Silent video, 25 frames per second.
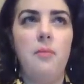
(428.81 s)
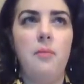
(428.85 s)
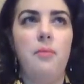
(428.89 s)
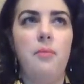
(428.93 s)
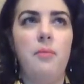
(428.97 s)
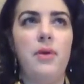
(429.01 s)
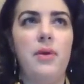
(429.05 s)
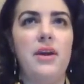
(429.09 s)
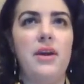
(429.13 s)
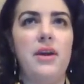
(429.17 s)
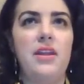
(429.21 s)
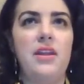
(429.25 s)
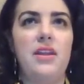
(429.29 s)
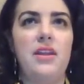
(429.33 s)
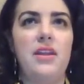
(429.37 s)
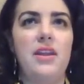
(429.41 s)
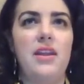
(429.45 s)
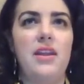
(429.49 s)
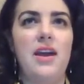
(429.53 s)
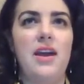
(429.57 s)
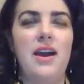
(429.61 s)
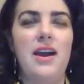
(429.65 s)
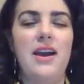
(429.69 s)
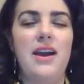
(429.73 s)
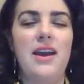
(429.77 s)
but
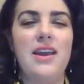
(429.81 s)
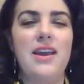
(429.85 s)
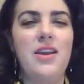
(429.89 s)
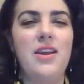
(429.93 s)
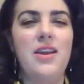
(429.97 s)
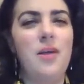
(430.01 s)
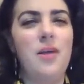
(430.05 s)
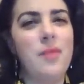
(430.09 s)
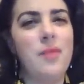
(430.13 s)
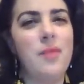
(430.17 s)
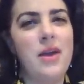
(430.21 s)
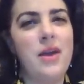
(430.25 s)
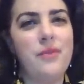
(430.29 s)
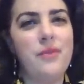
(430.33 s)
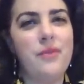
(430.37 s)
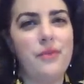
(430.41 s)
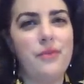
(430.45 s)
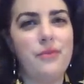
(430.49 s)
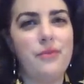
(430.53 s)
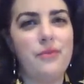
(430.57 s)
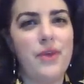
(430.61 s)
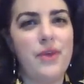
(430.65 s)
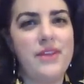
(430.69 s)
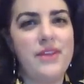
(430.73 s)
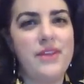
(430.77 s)
you know, I'm kind of
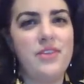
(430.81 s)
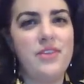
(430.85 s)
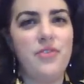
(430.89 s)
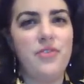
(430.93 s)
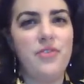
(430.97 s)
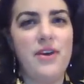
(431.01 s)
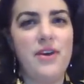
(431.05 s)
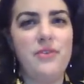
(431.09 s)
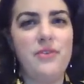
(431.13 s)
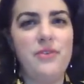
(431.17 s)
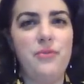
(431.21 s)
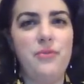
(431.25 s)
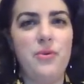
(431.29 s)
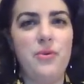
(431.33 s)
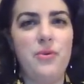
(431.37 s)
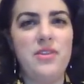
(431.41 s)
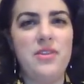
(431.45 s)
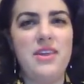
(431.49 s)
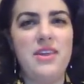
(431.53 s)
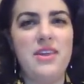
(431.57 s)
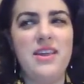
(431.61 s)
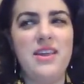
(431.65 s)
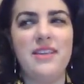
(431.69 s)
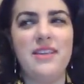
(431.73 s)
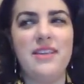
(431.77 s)
afraid to try on a
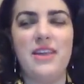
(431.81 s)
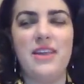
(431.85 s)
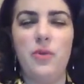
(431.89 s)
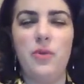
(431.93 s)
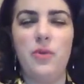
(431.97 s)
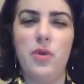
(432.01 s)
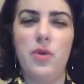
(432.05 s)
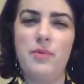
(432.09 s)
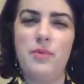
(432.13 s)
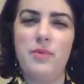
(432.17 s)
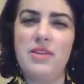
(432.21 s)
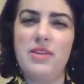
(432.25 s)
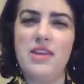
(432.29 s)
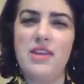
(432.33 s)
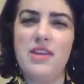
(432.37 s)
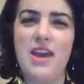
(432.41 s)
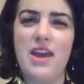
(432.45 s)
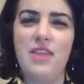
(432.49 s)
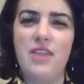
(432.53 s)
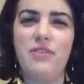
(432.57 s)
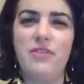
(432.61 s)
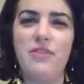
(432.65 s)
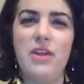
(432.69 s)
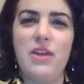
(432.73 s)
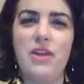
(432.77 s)
14 because I don't want to be
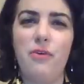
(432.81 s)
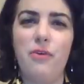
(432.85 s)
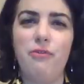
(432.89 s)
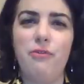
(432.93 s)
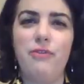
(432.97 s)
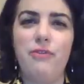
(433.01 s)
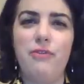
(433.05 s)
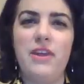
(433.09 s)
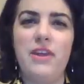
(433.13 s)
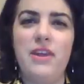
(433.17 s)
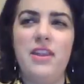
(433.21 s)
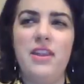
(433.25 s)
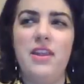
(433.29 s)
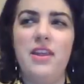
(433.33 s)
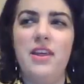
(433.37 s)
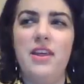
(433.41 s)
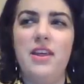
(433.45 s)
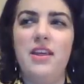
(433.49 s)
sad if they don't fit.